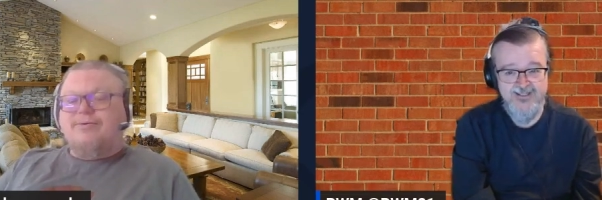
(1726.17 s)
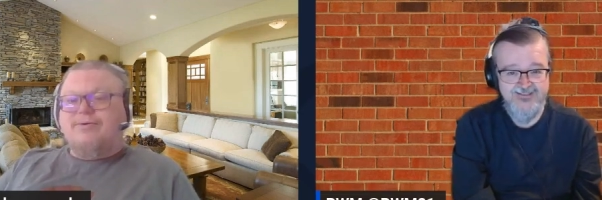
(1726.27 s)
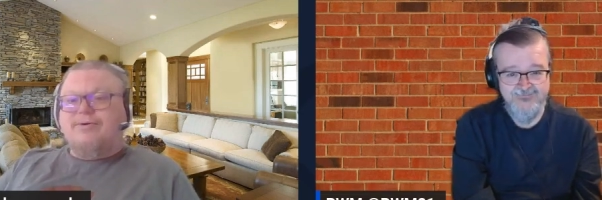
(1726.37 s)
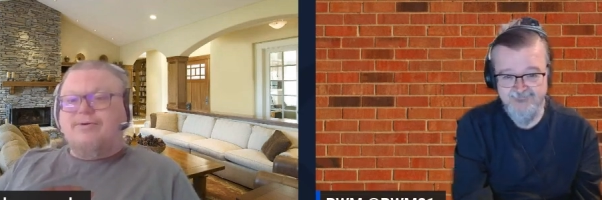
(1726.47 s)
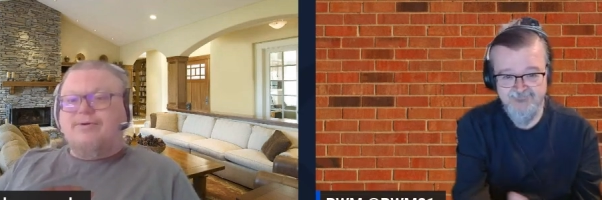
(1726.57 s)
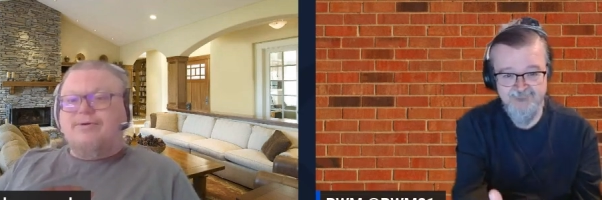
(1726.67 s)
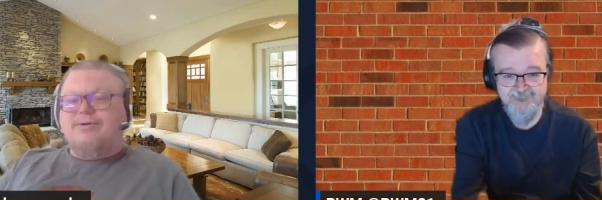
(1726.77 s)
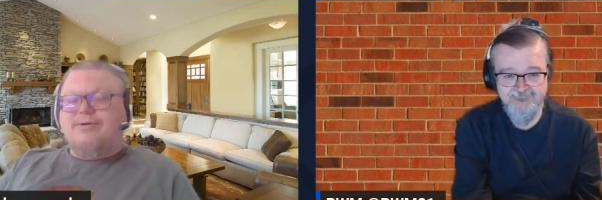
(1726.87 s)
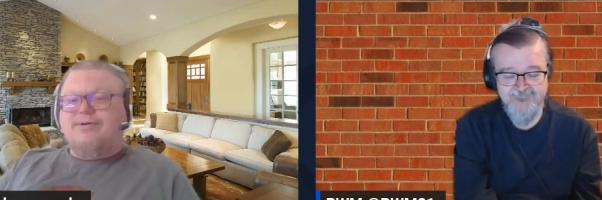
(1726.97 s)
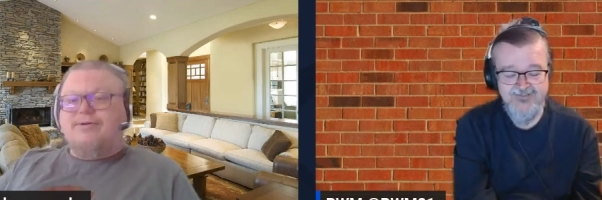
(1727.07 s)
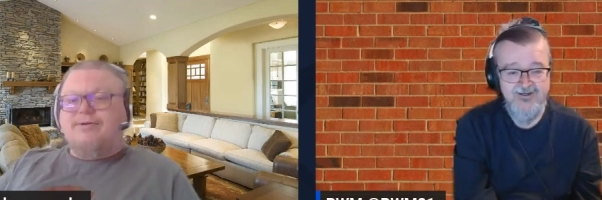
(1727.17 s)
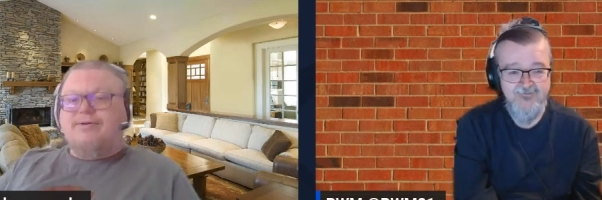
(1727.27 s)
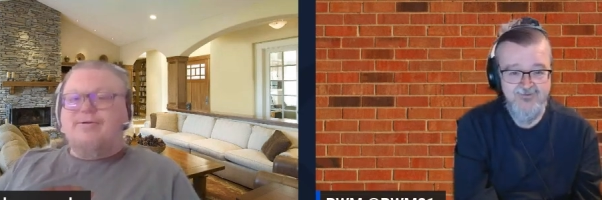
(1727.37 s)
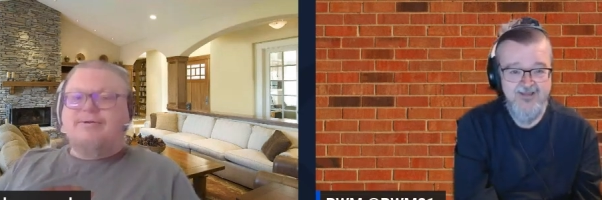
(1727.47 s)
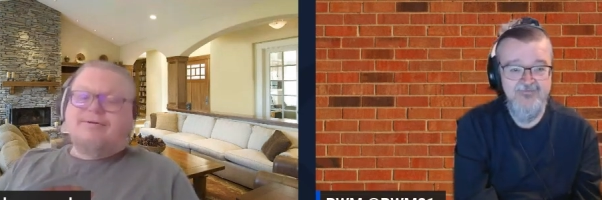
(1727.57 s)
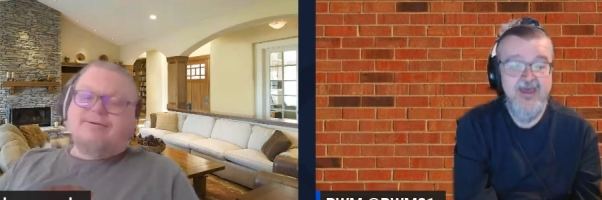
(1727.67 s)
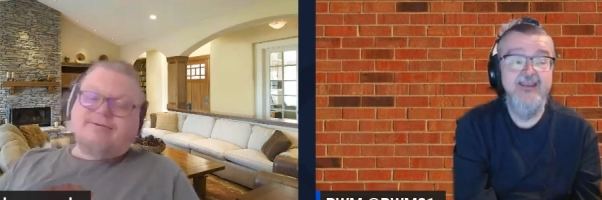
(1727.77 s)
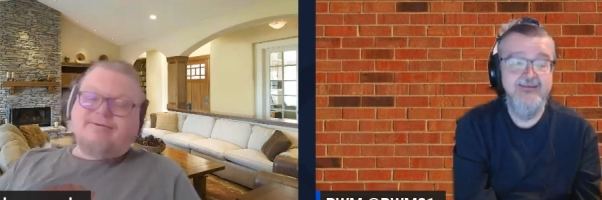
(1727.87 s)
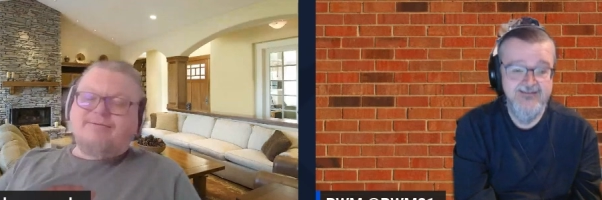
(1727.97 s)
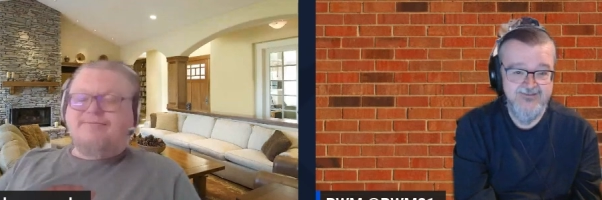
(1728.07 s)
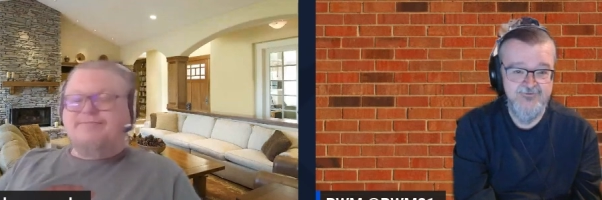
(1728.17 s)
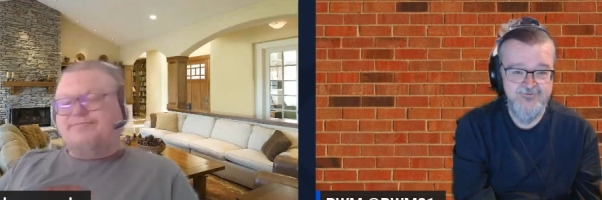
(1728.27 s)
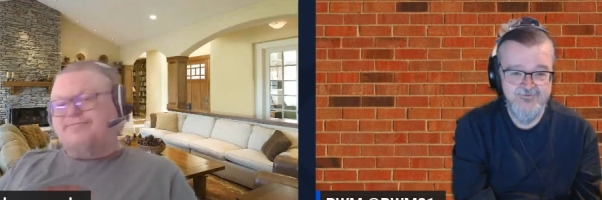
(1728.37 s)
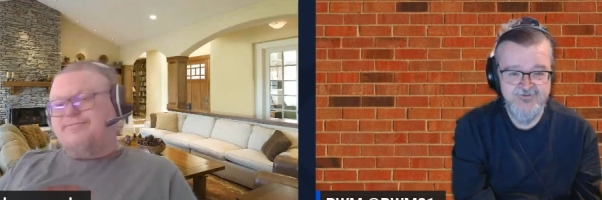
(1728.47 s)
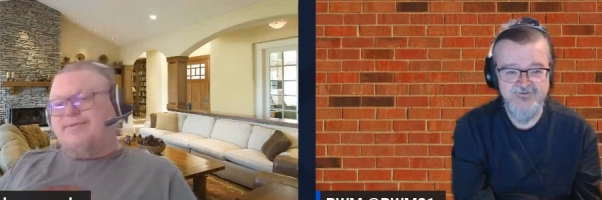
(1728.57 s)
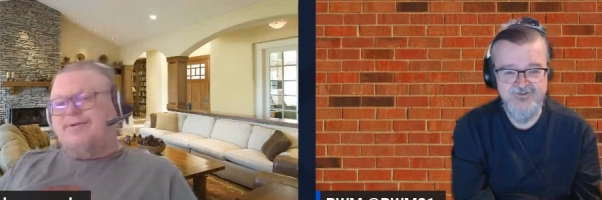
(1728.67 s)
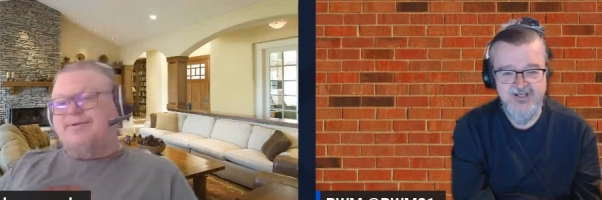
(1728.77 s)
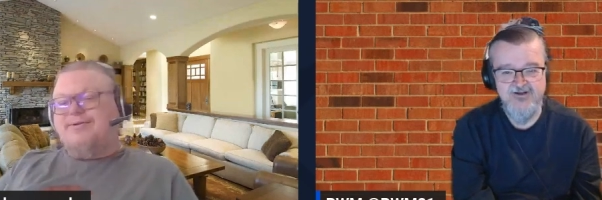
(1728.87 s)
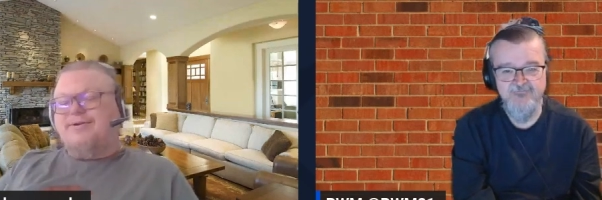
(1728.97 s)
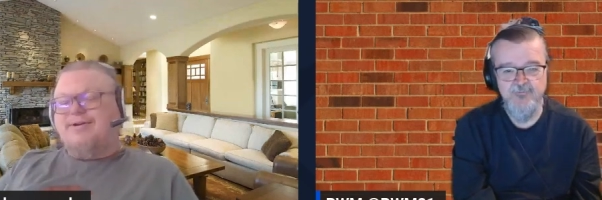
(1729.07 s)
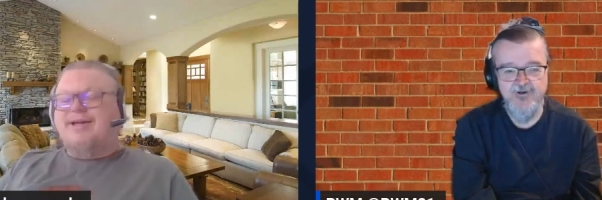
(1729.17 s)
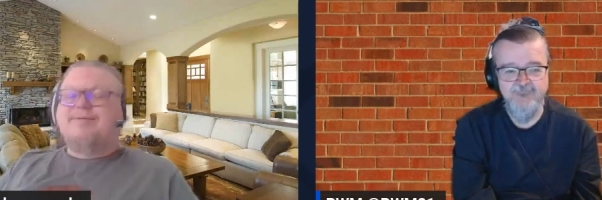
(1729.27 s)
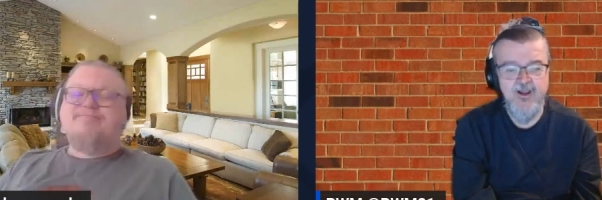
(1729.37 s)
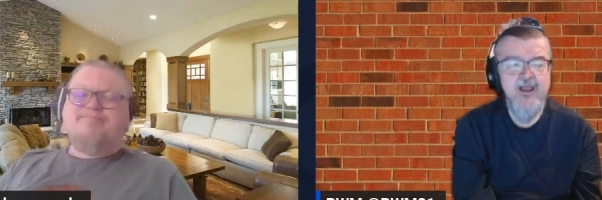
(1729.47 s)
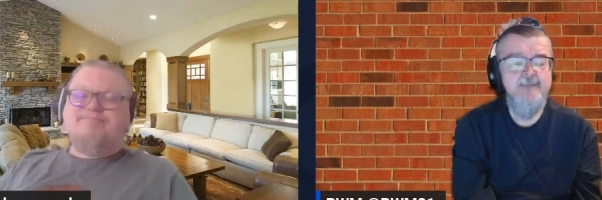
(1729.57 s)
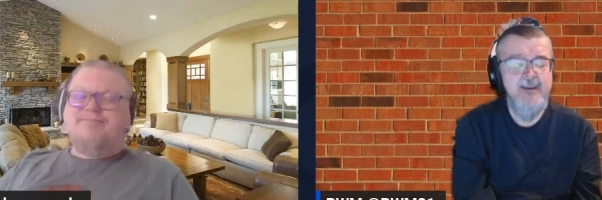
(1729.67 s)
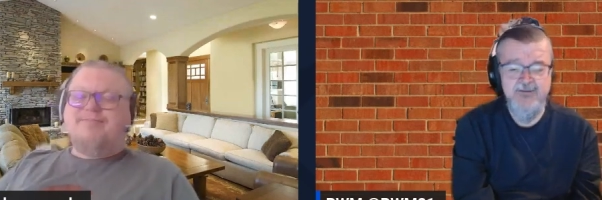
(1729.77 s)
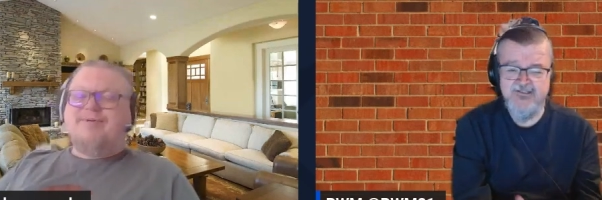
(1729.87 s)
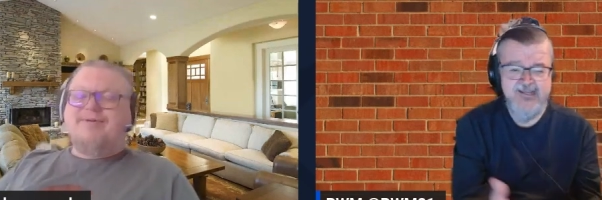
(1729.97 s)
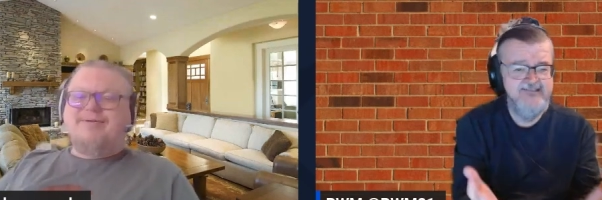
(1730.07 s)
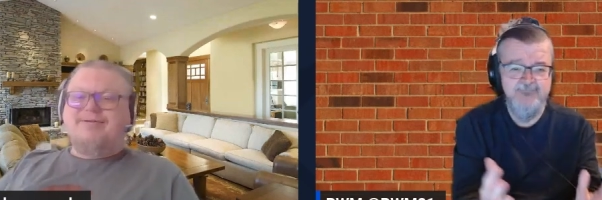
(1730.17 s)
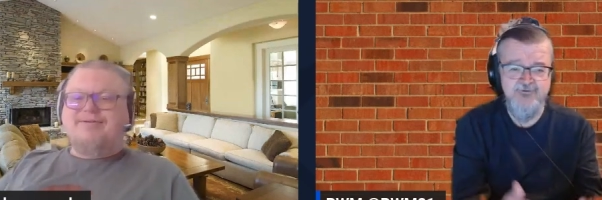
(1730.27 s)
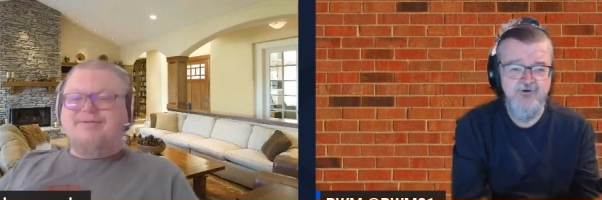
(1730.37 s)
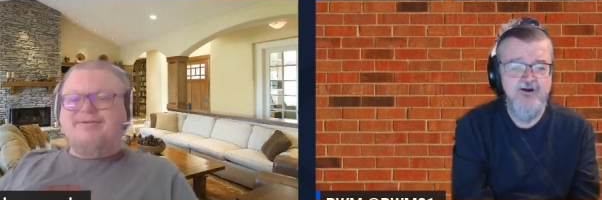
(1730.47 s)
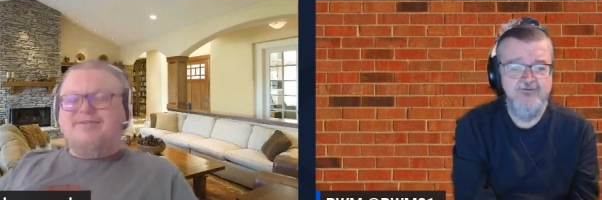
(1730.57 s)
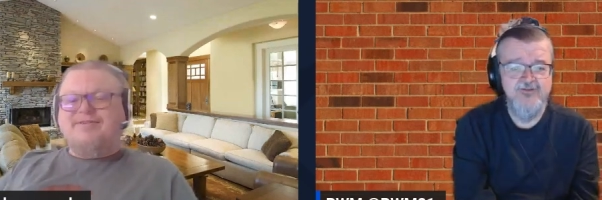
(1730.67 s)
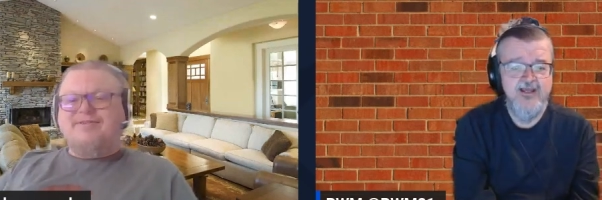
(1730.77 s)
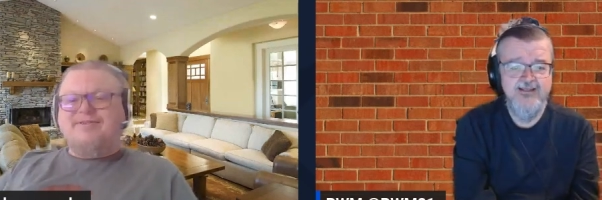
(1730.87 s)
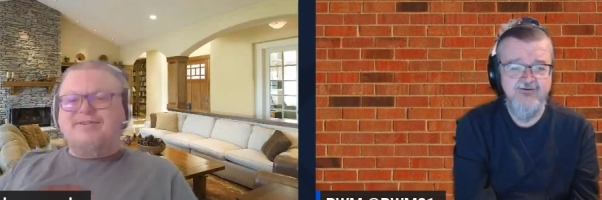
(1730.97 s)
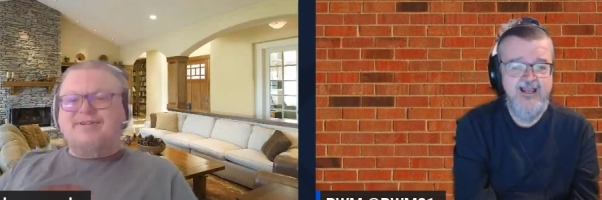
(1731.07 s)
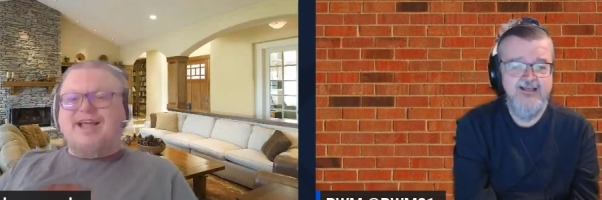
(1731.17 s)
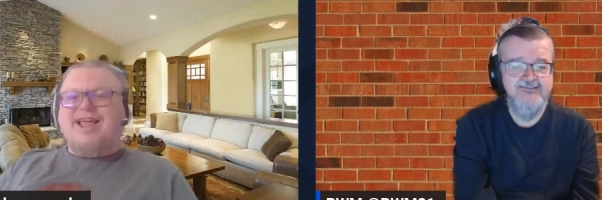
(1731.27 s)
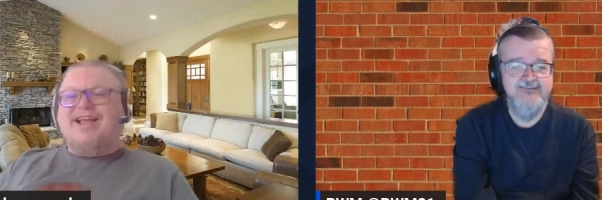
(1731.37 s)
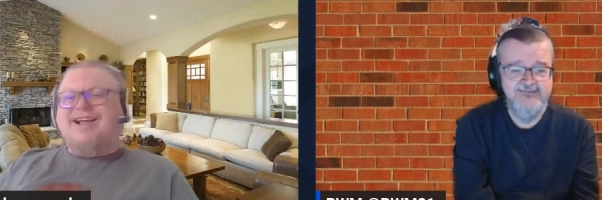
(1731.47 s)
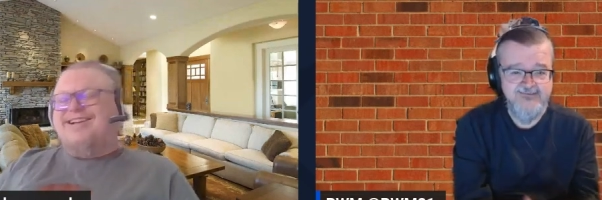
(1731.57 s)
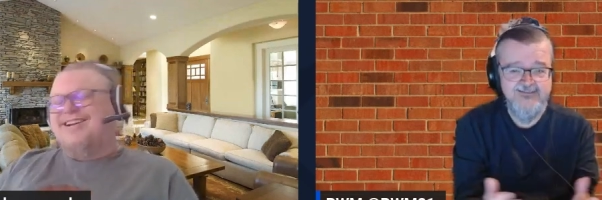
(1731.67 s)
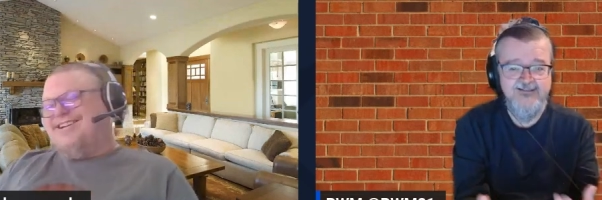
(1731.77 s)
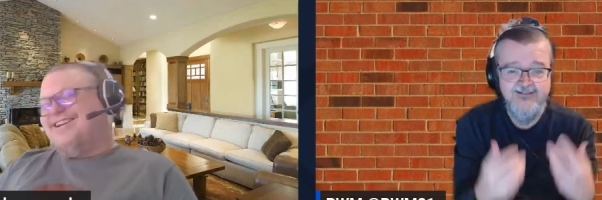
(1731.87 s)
Speaker 1: then, you know, and then introduce yourself or whatever. Maybe take some drugs. I hear ecstasy